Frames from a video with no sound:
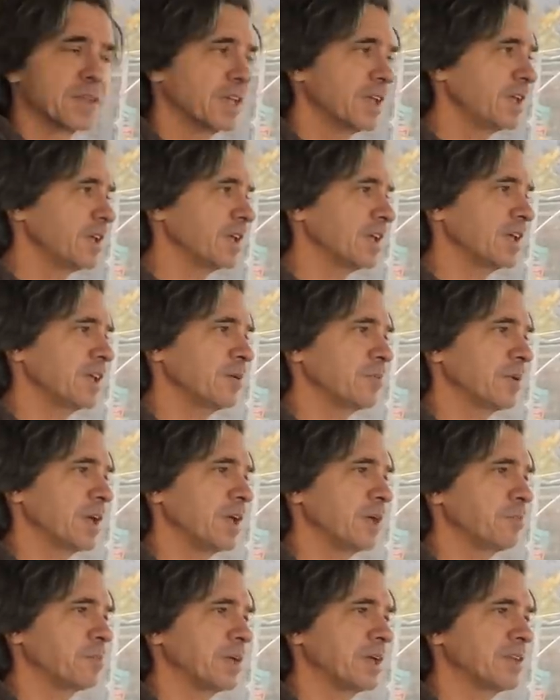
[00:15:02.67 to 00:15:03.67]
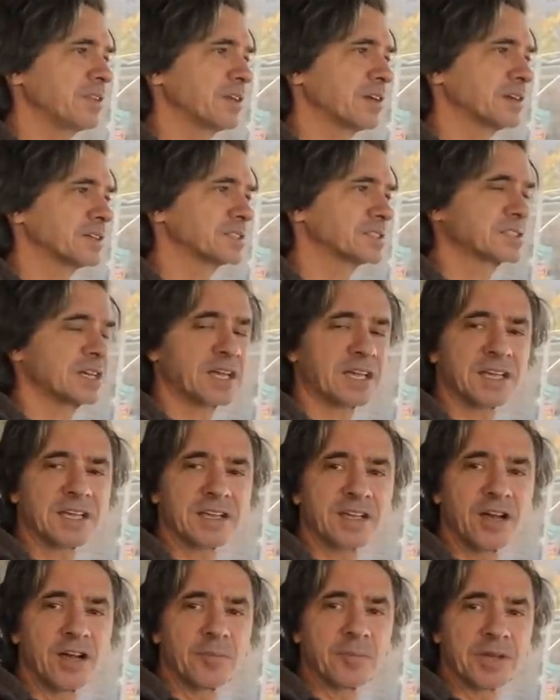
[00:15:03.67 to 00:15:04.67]
He may be the
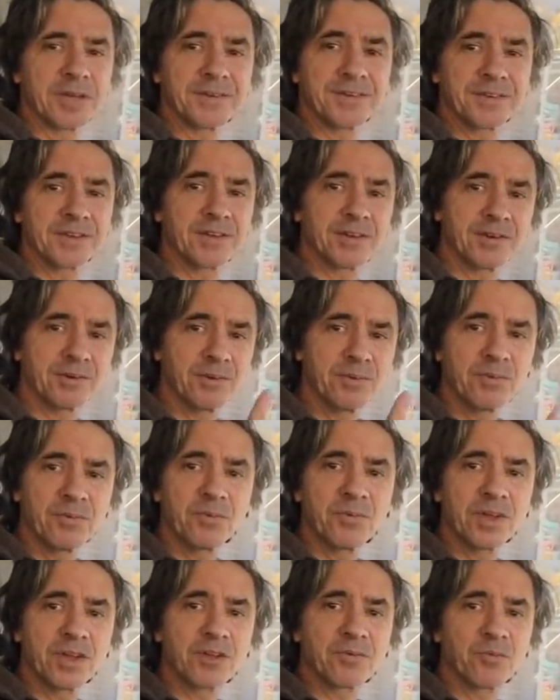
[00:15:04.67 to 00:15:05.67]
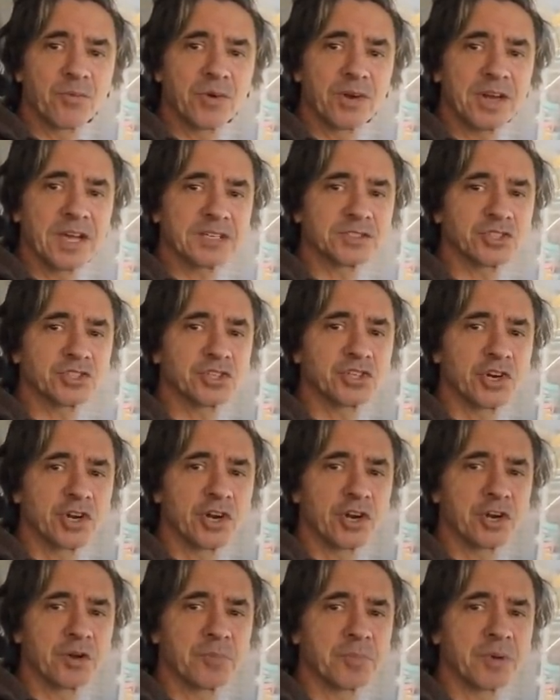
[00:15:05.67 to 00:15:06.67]
second coming too. We're not
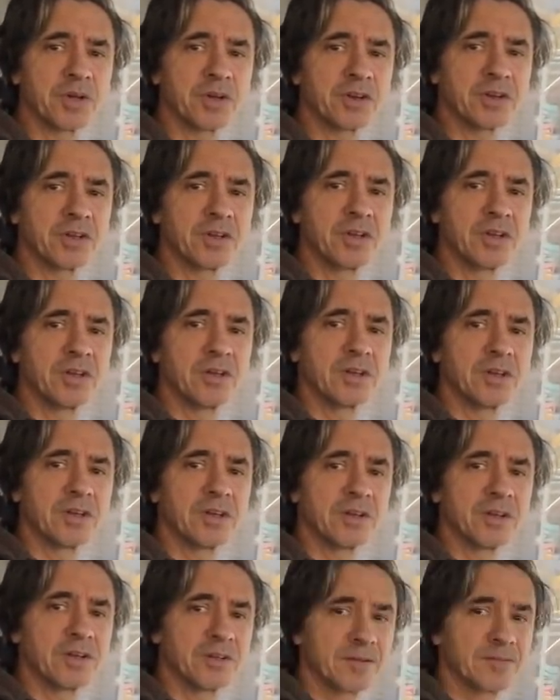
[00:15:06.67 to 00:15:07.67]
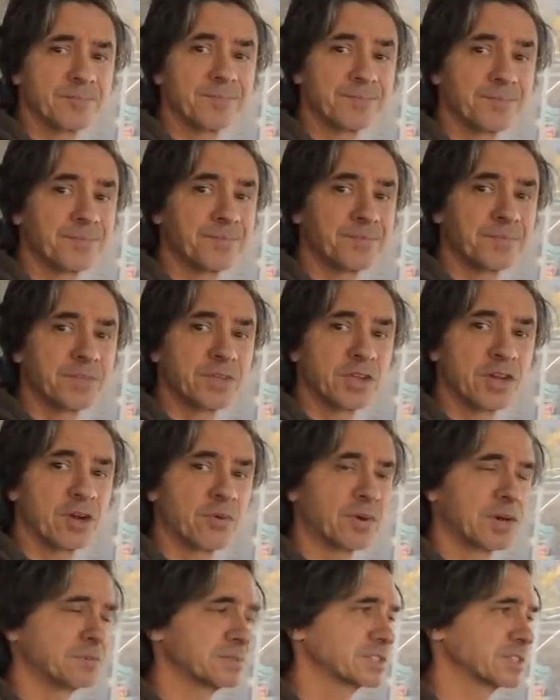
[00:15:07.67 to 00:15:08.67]
sure, but you know
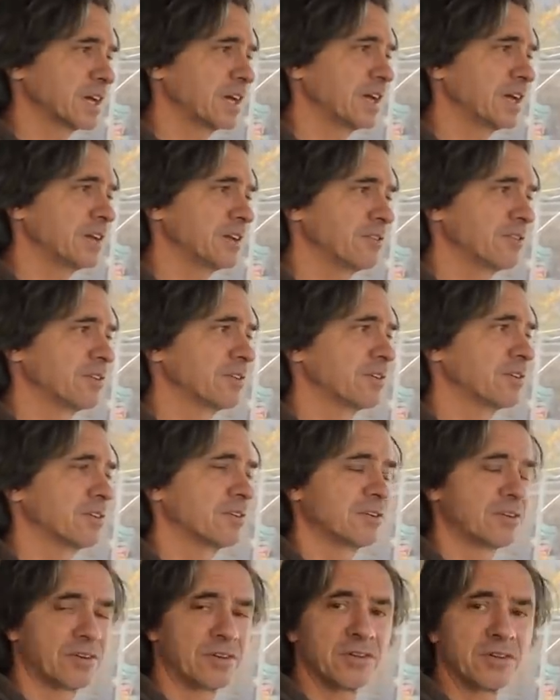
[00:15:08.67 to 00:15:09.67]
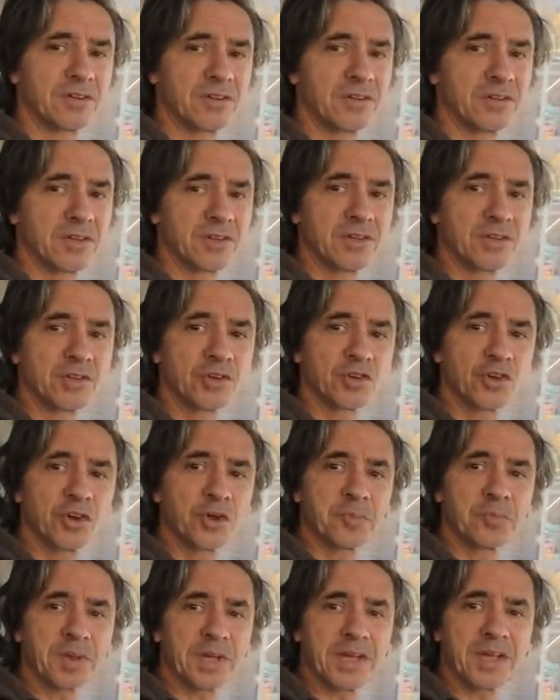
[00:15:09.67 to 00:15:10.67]
what I'm saying?
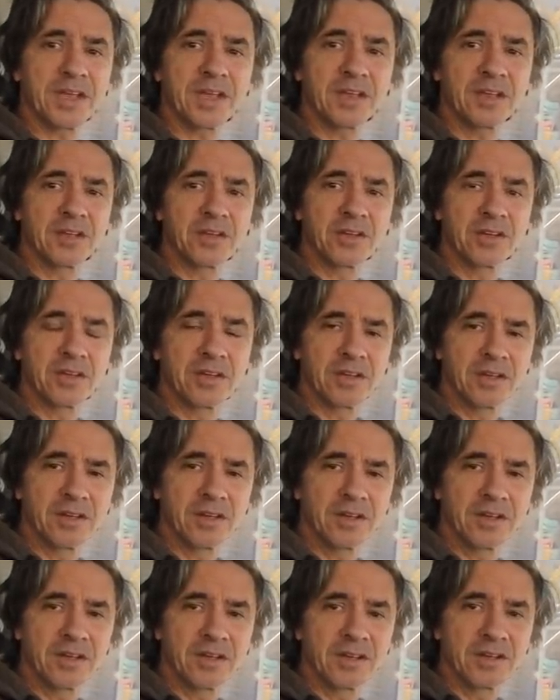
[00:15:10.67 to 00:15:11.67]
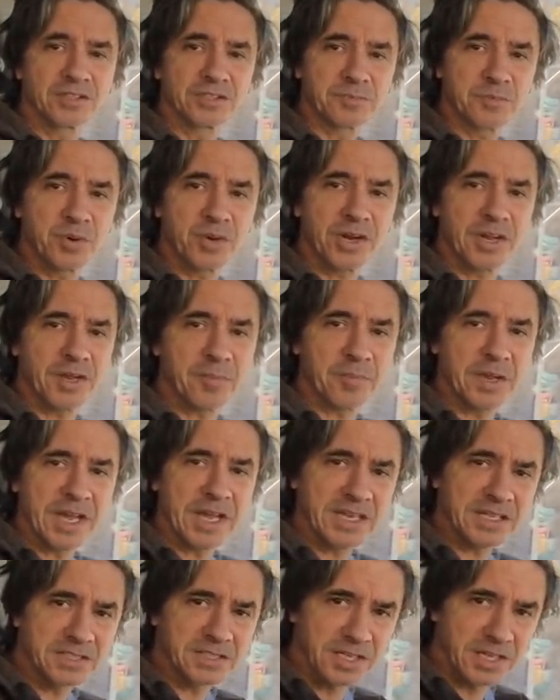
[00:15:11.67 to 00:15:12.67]
Could be. It's pretty
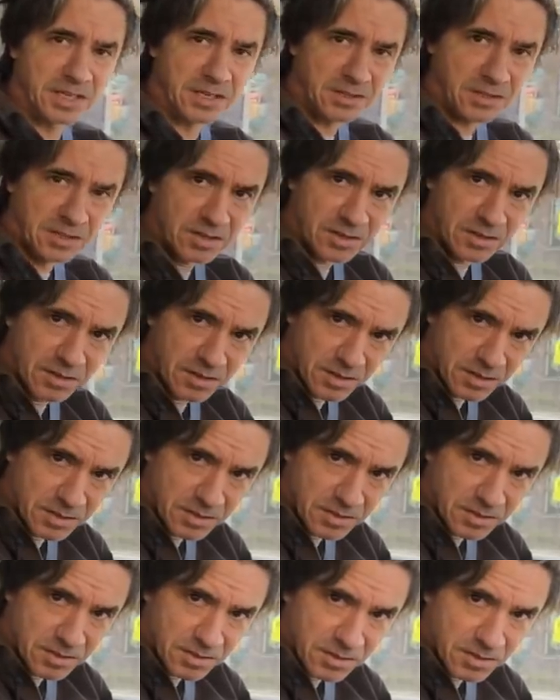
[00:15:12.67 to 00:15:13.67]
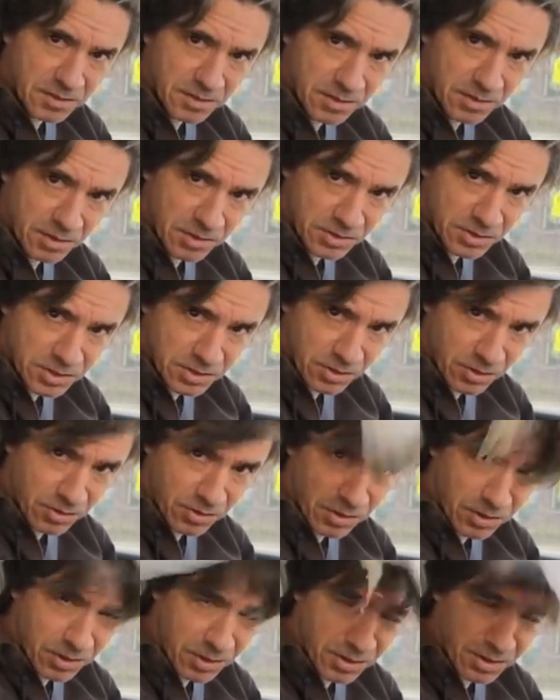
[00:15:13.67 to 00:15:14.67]
amazing. Little
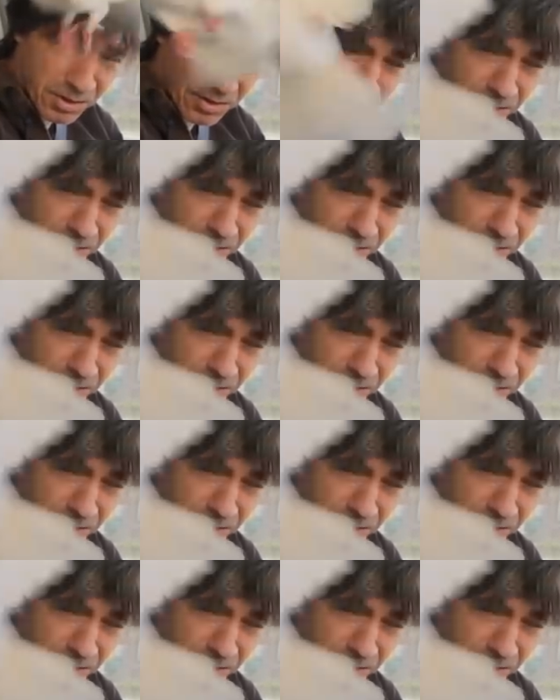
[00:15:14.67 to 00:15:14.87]
solar.